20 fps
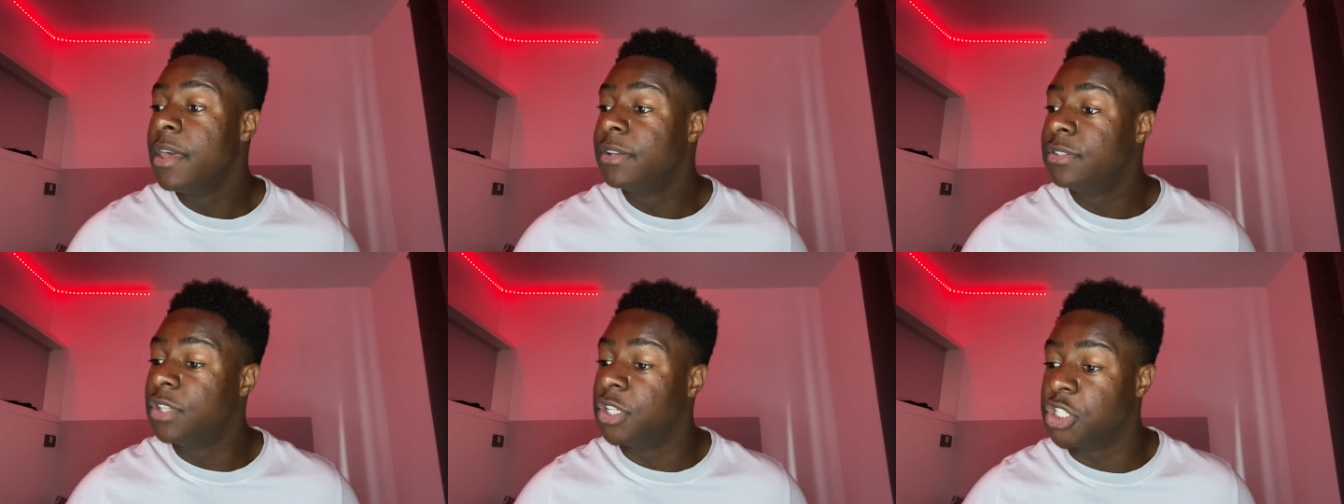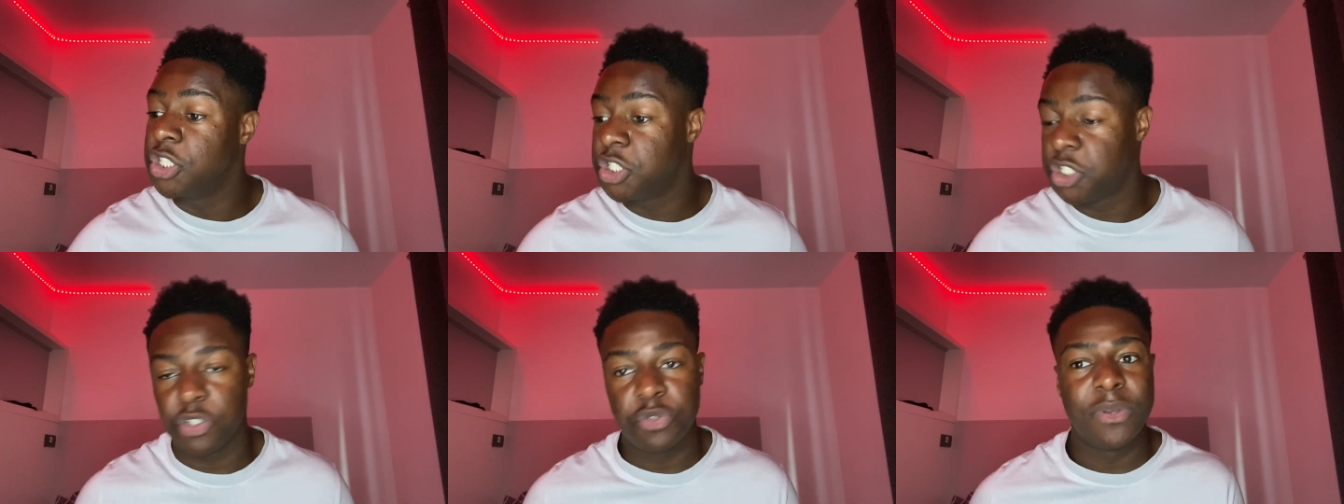The
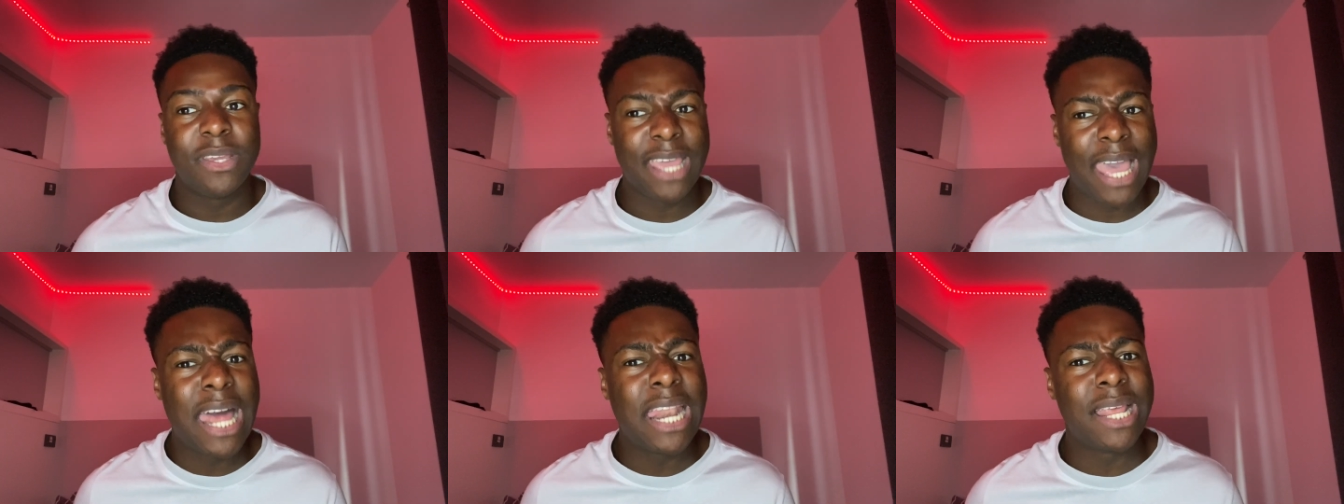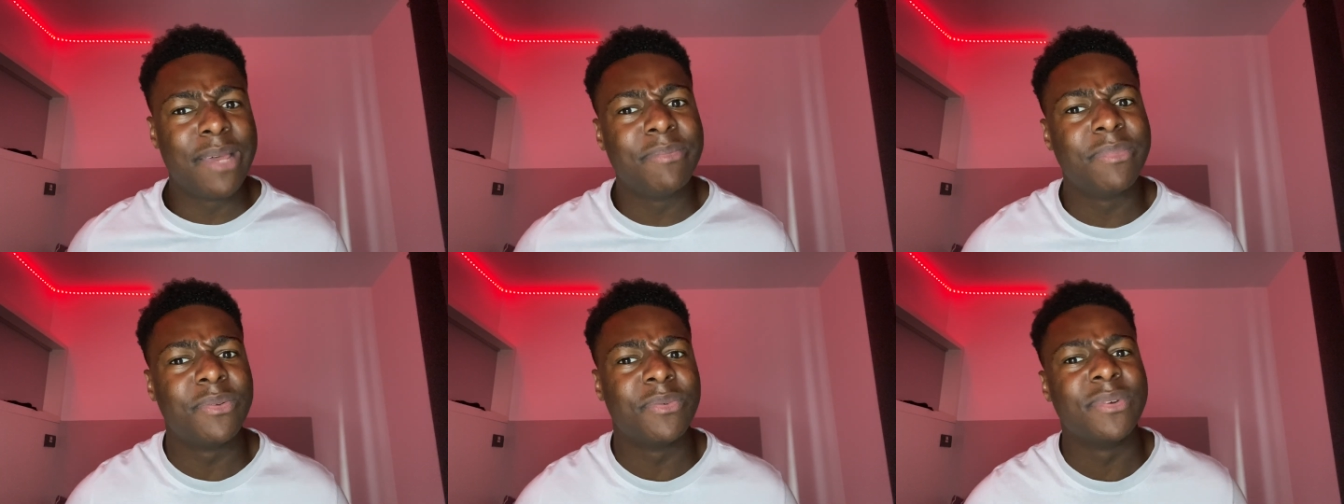street
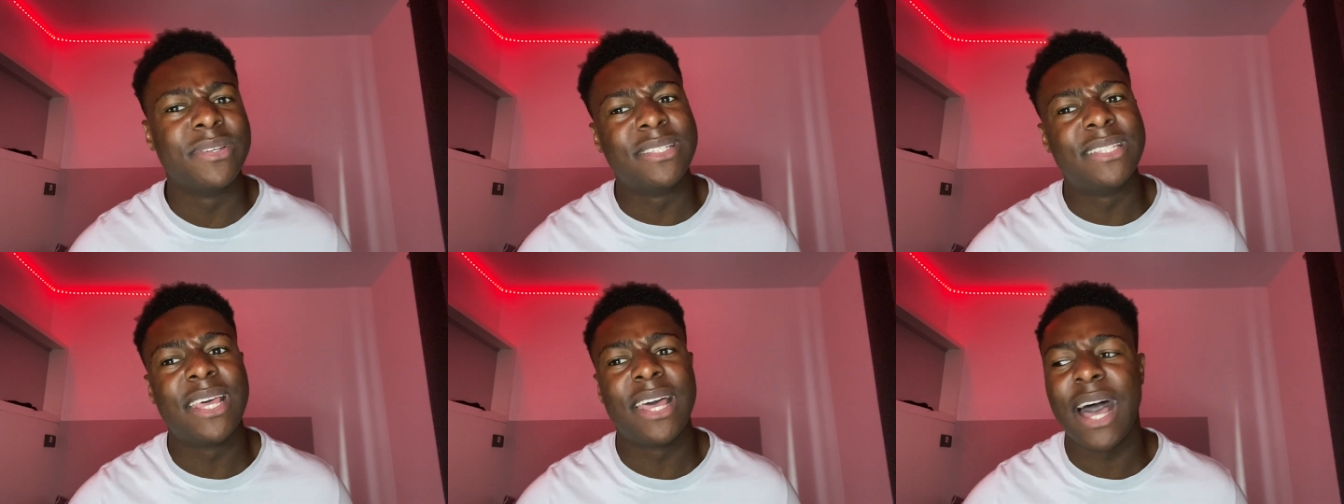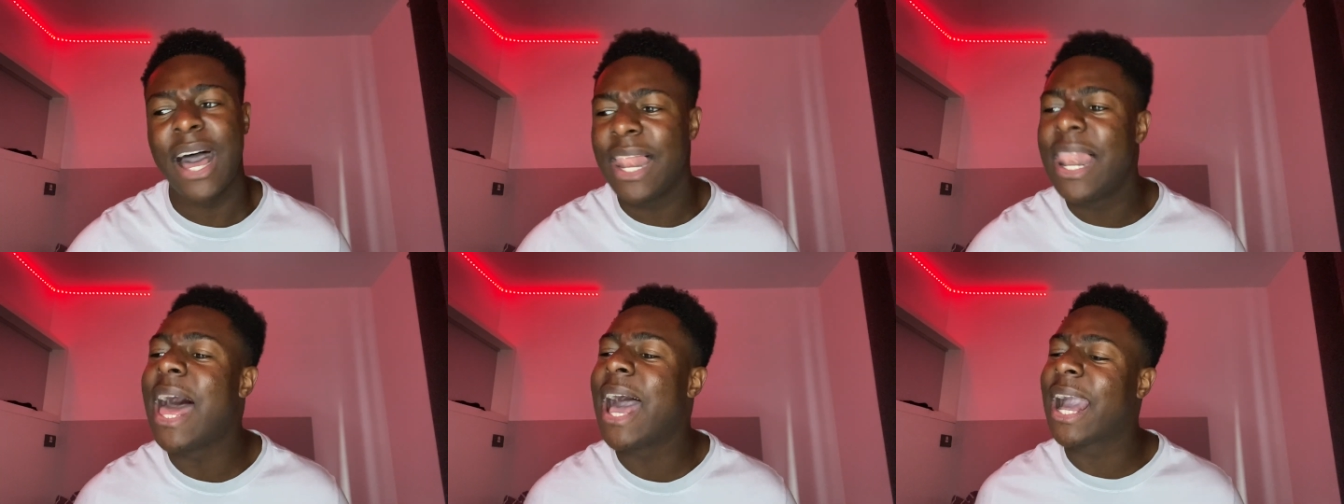element was there.
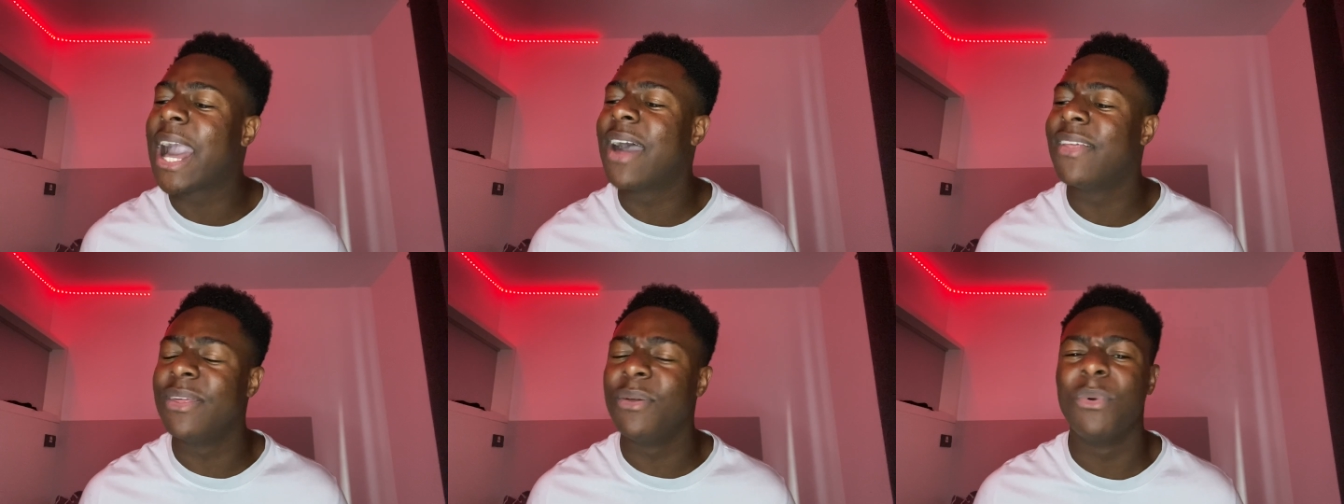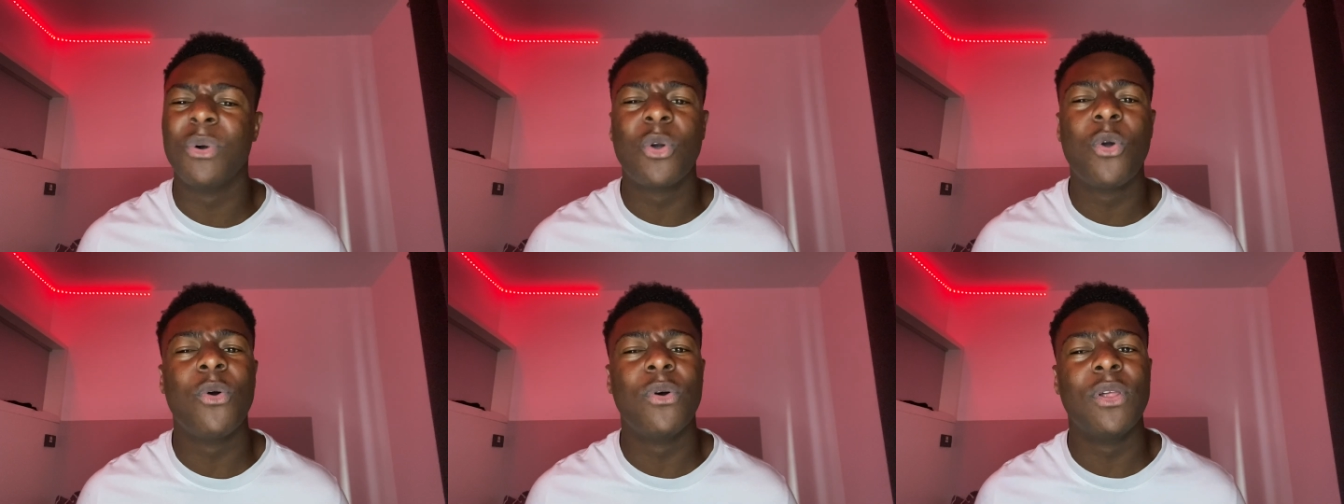I like how they
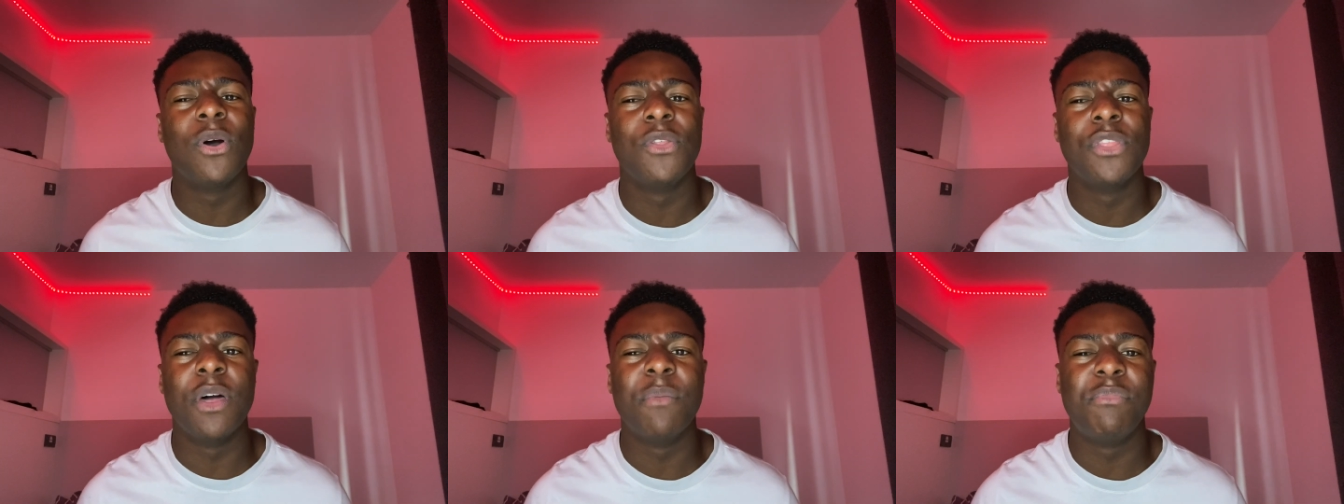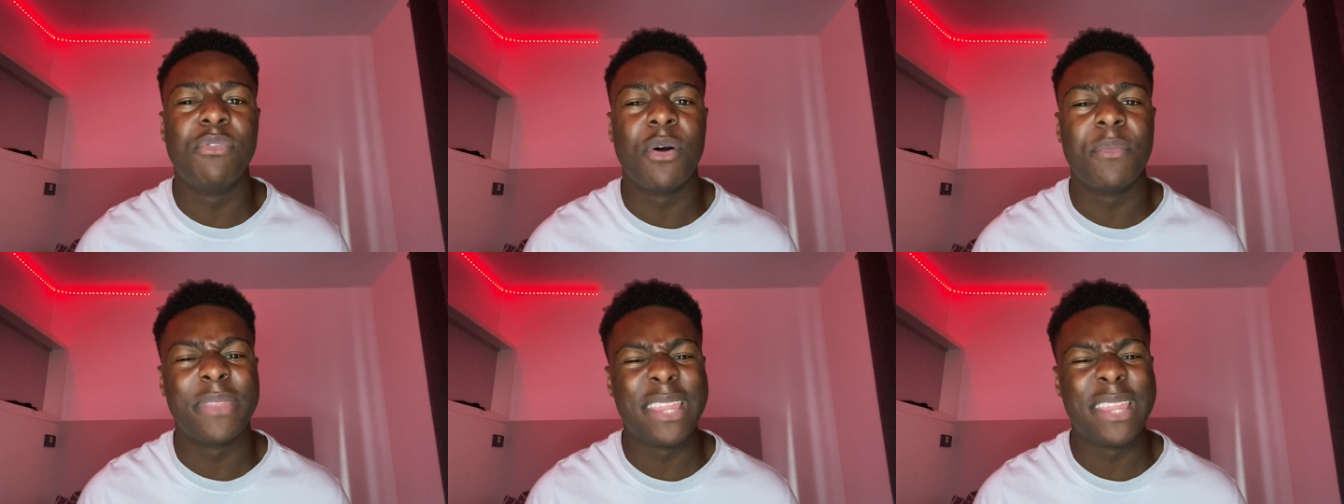record it on the block.